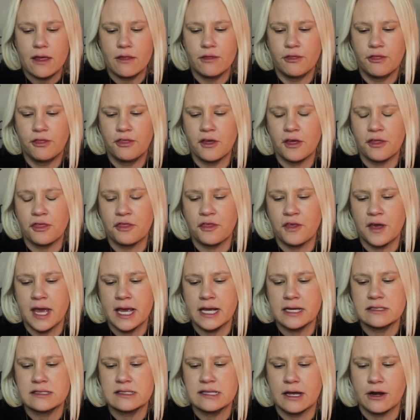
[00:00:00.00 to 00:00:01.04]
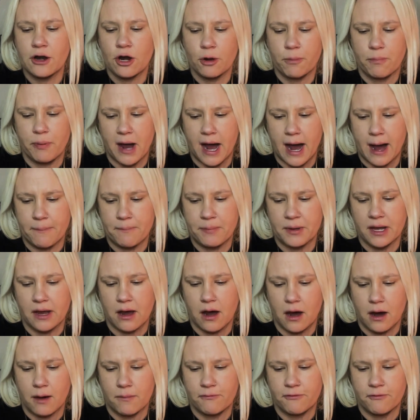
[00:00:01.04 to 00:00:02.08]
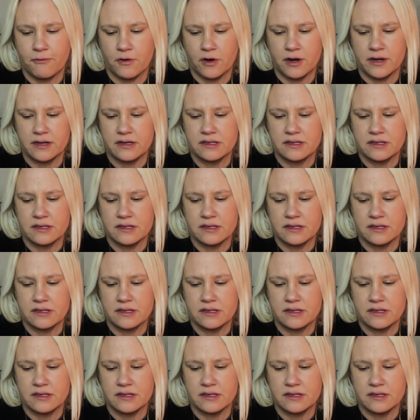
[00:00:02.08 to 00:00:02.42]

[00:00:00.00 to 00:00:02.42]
The things that are popping up for